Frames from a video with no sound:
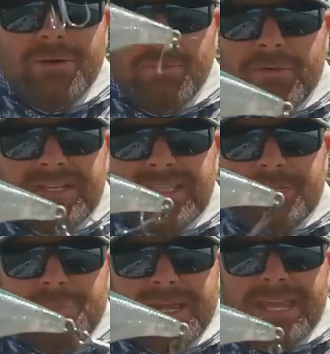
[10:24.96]
River to Sea
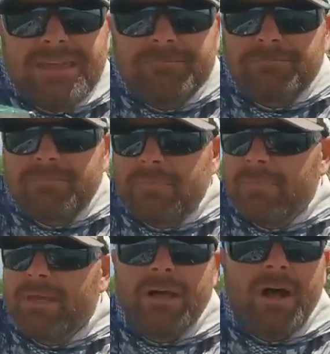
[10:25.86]
Biggie,
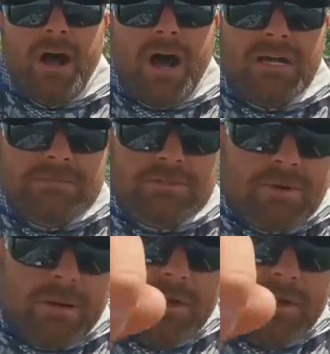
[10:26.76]
awesome square